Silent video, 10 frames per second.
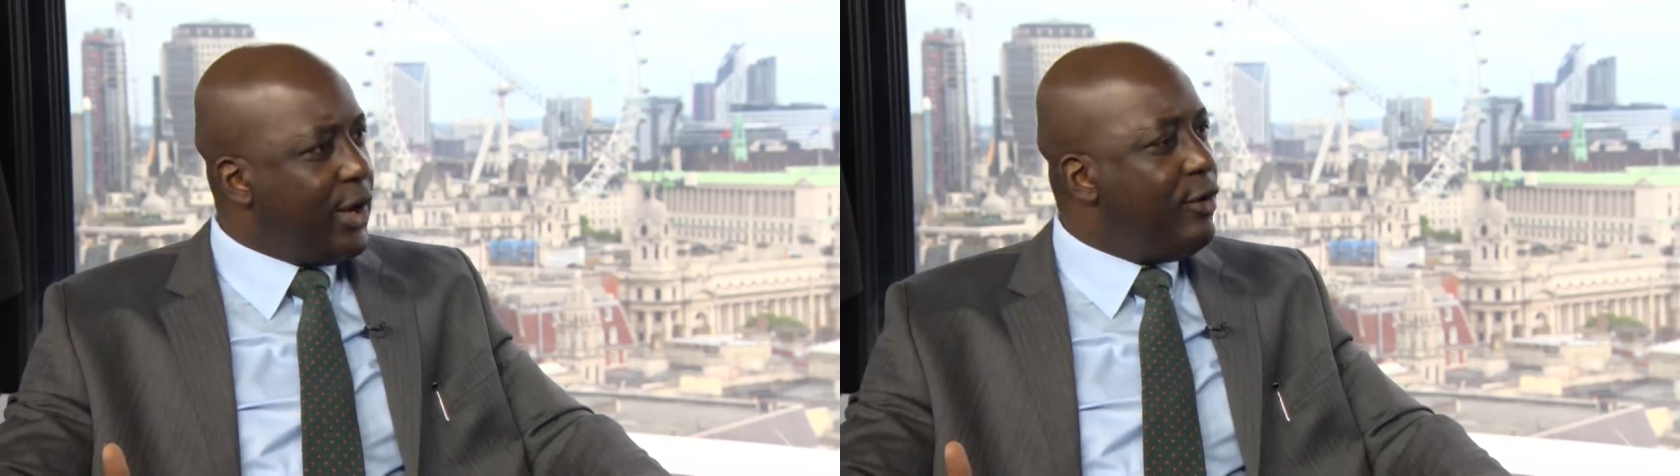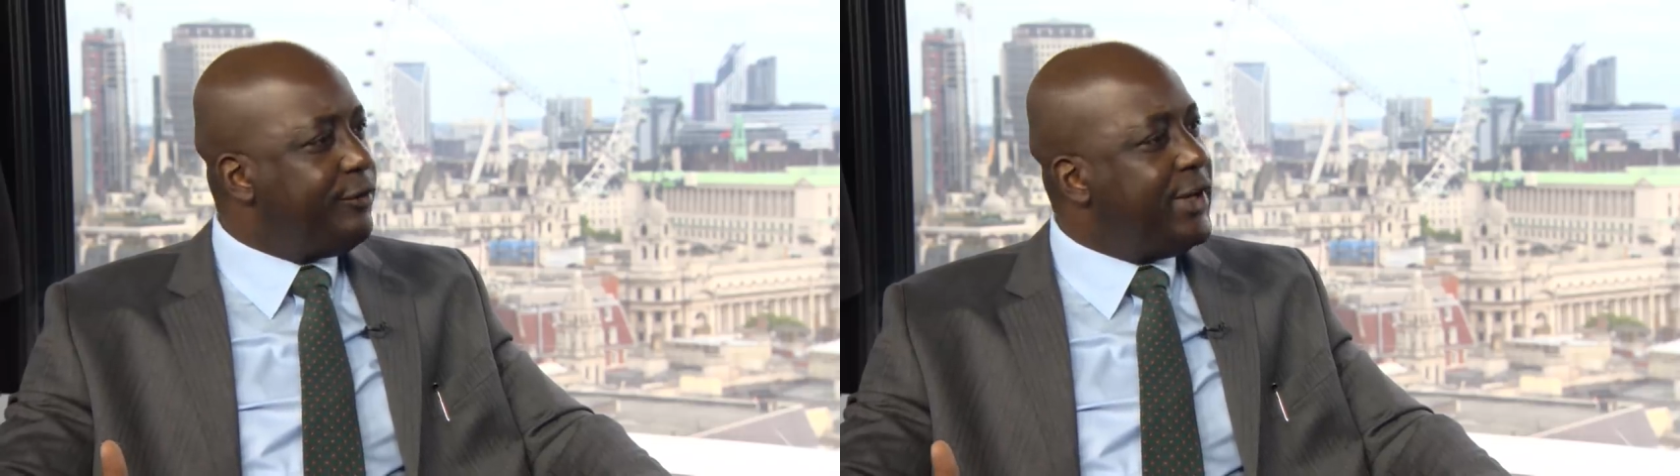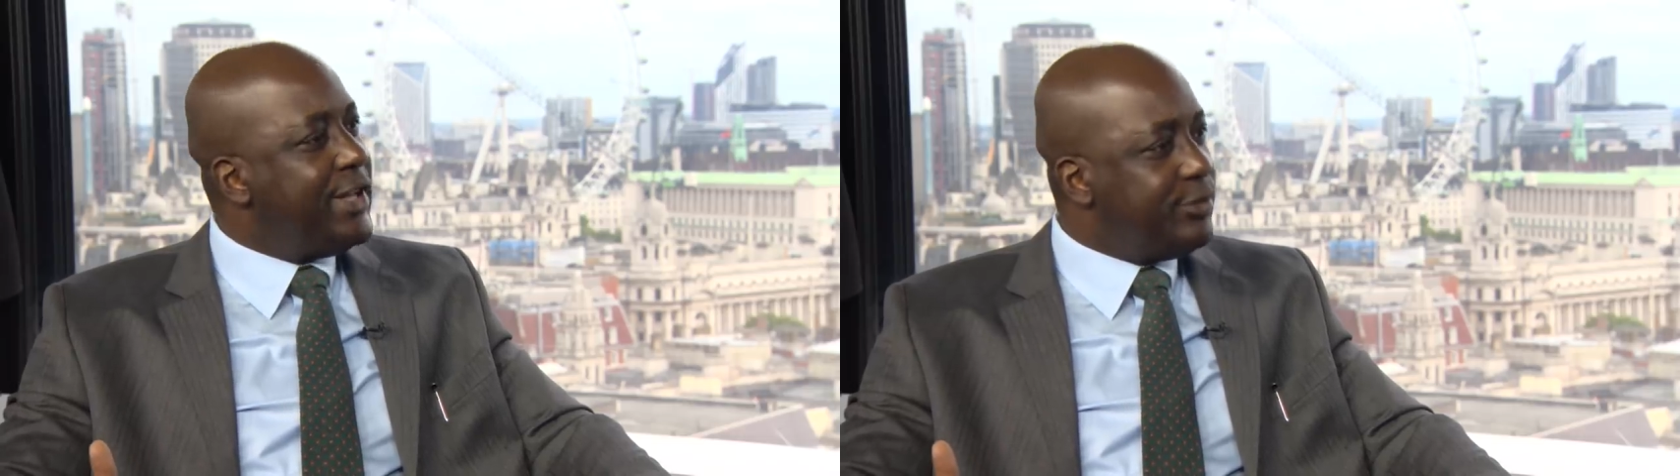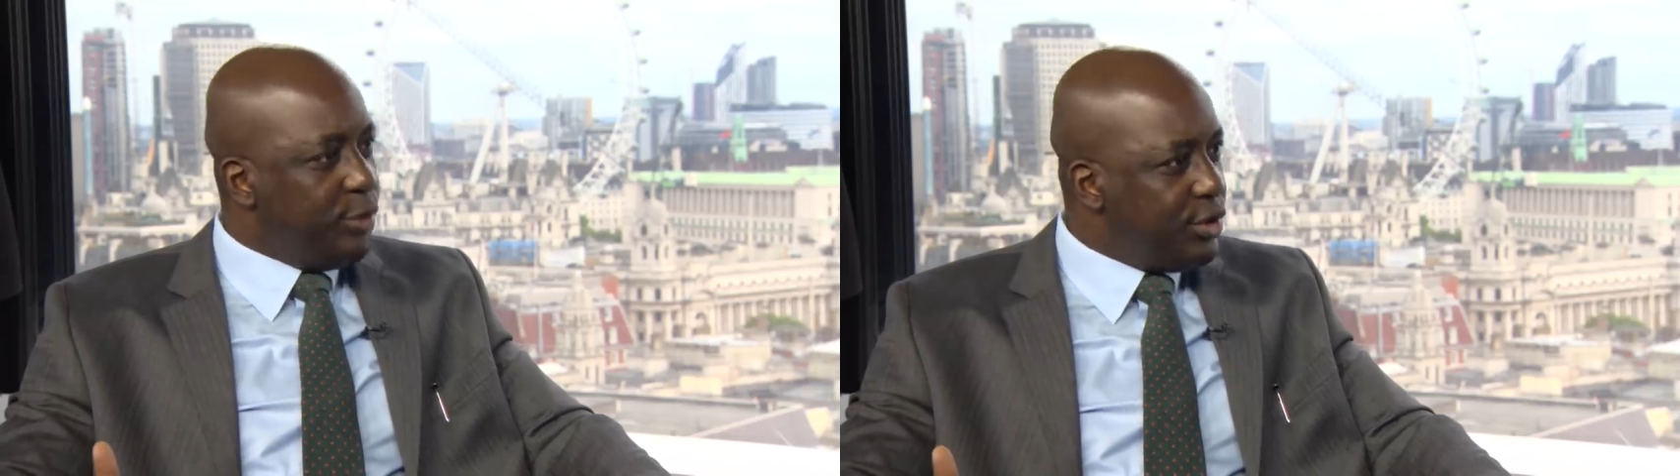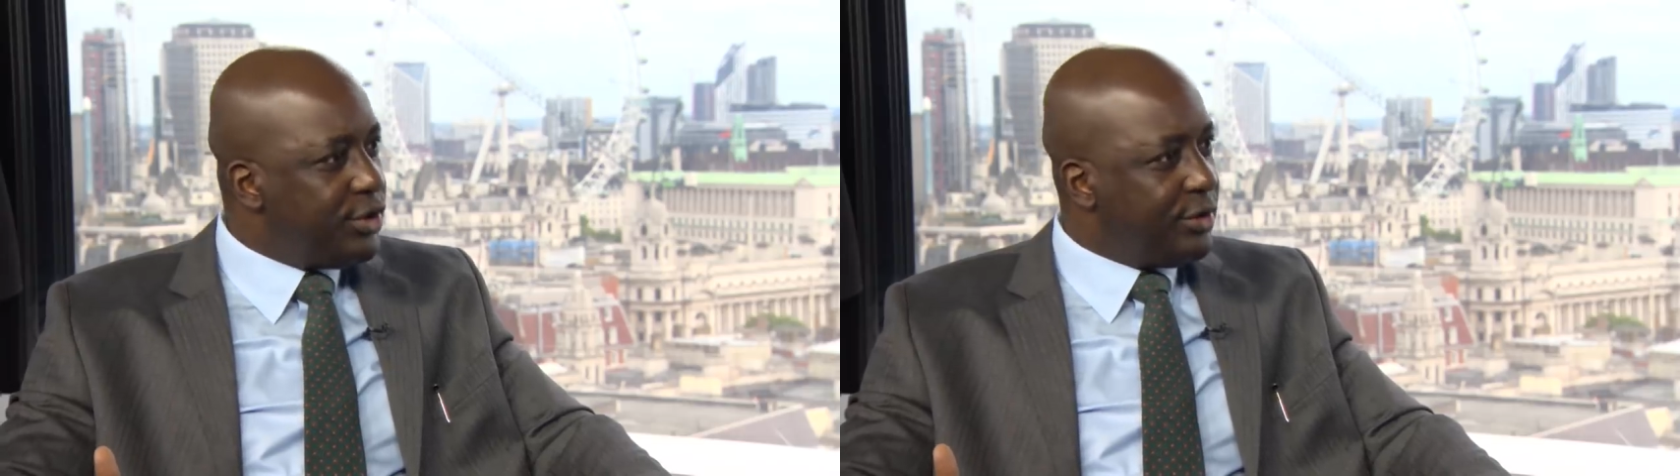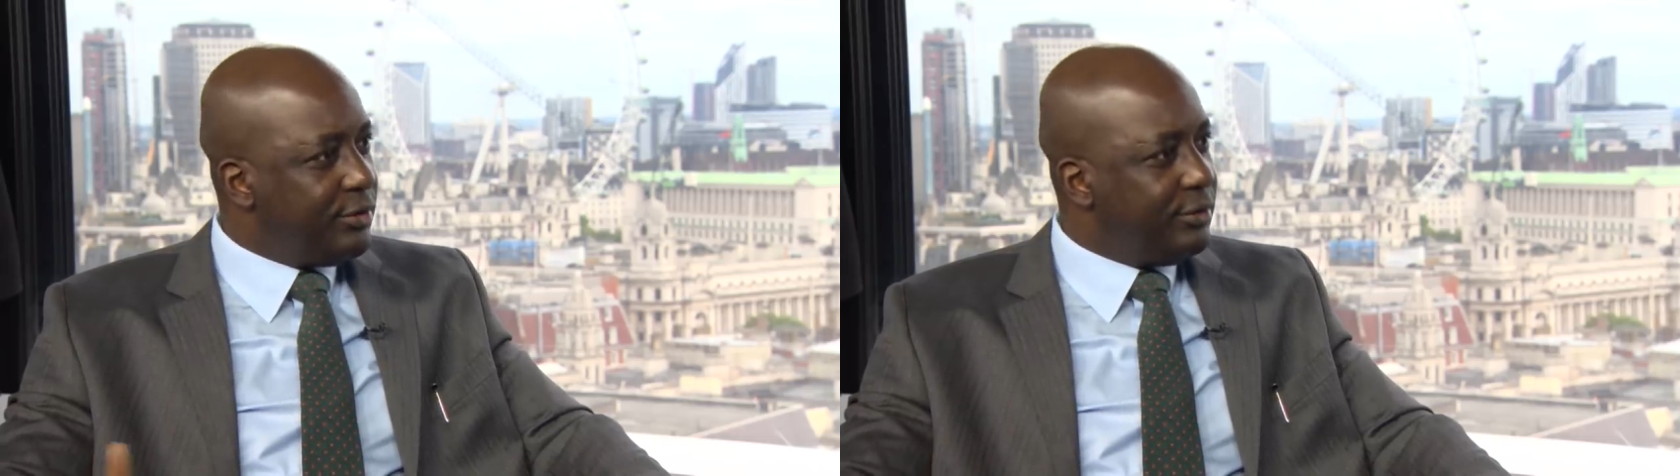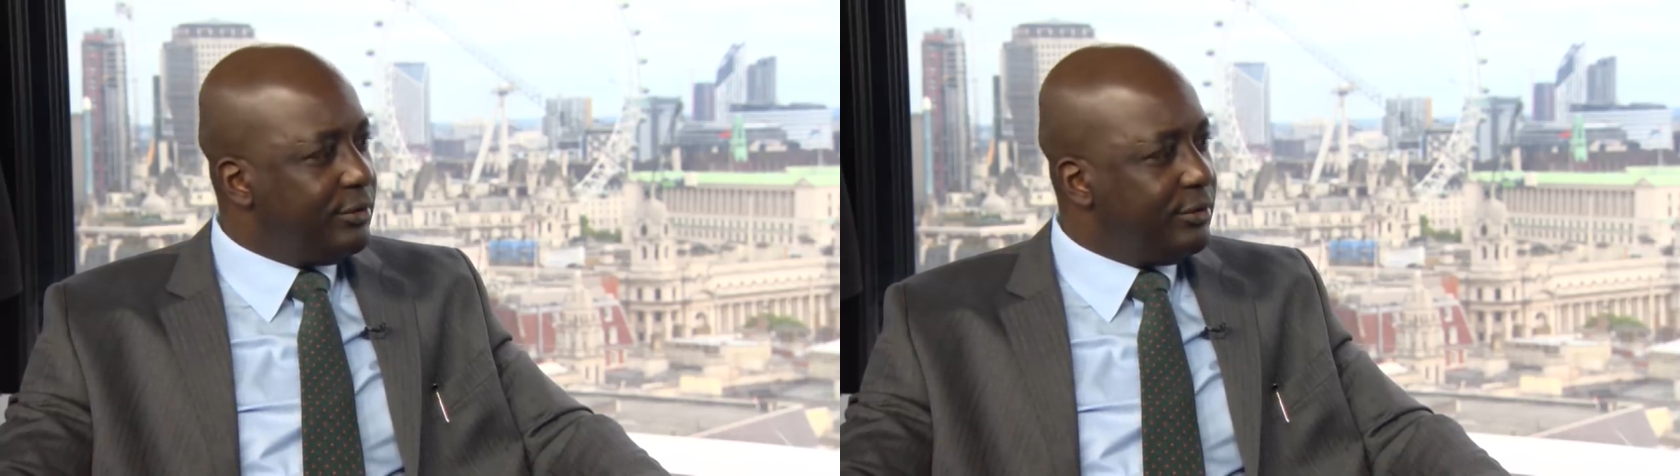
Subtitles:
confidence boost.